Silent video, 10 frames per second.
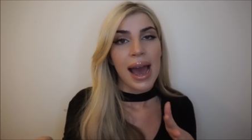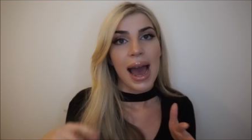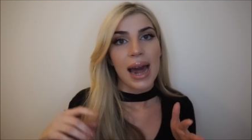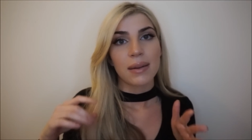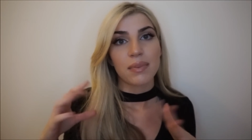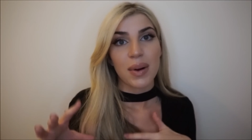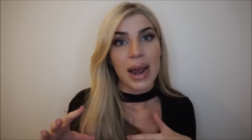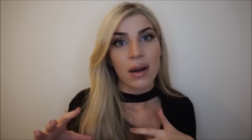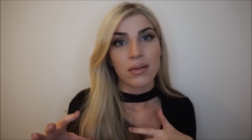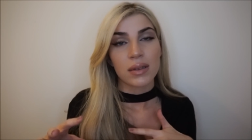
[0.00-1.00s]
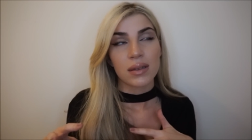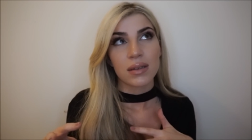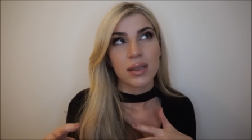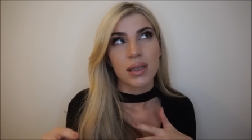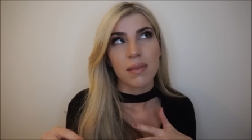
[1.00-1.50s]
and brown
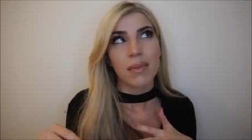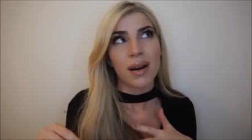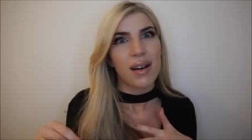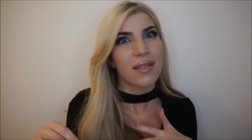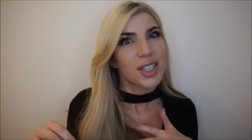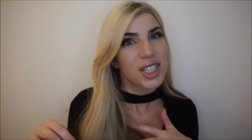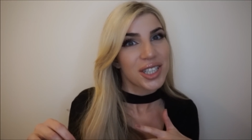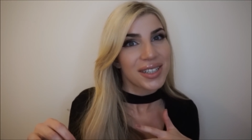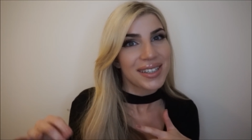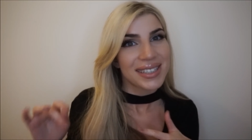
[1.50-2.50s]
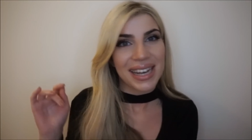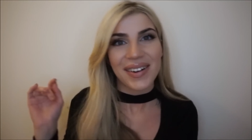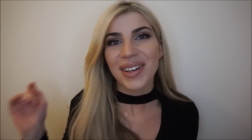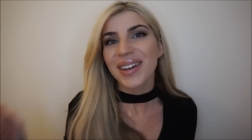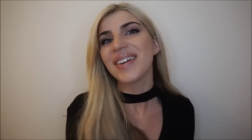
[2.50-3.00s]
Damara sugar, is
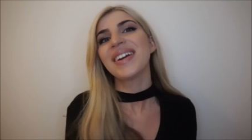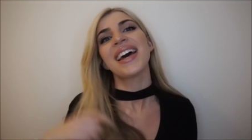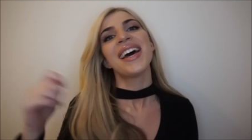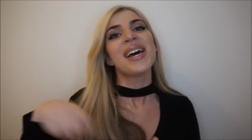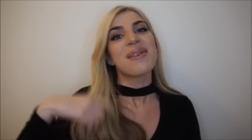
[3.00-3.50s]
that what you call it?